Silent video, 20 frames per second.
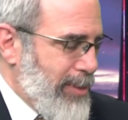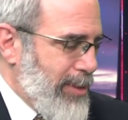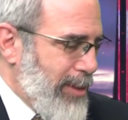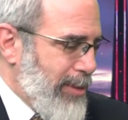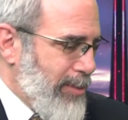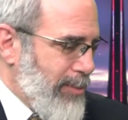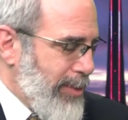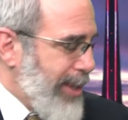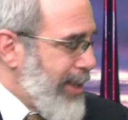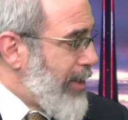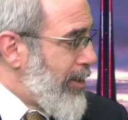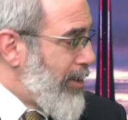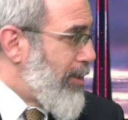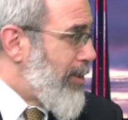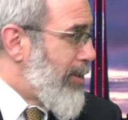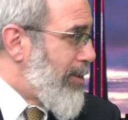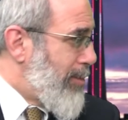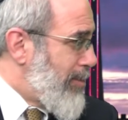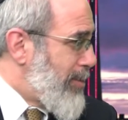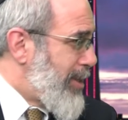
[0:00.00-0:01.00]

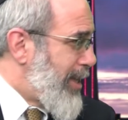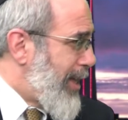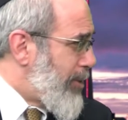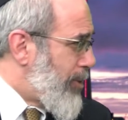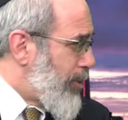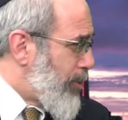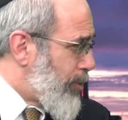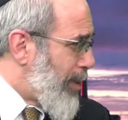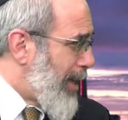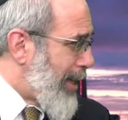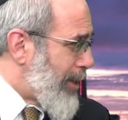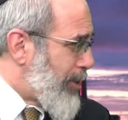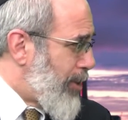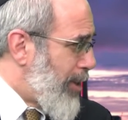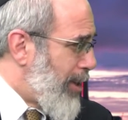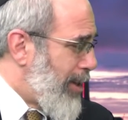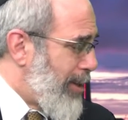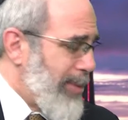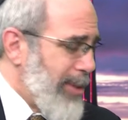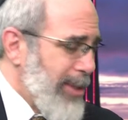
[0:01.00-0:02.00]
regular tenure-track
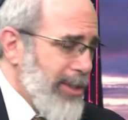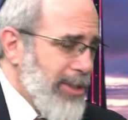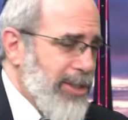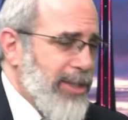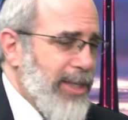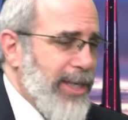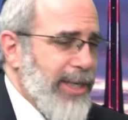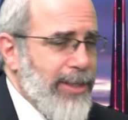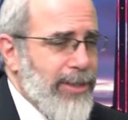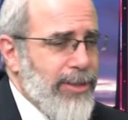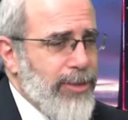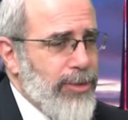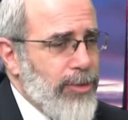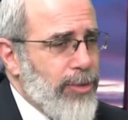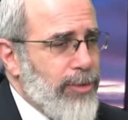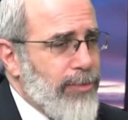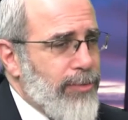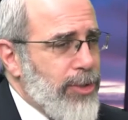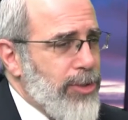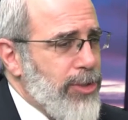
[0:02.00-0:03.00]
job at a state
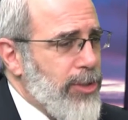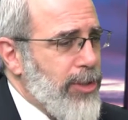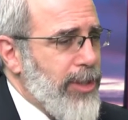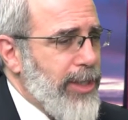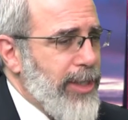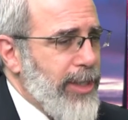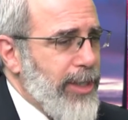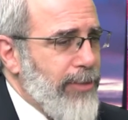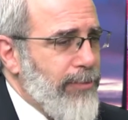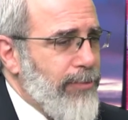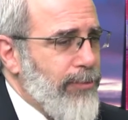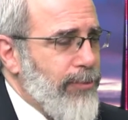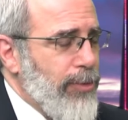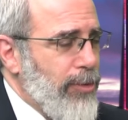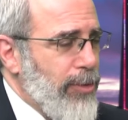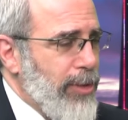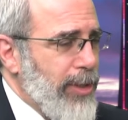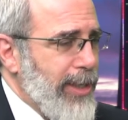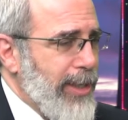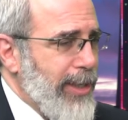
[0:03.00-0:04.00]
university in
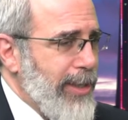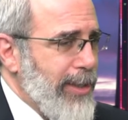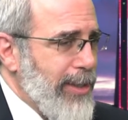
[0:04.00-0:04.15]
Florida,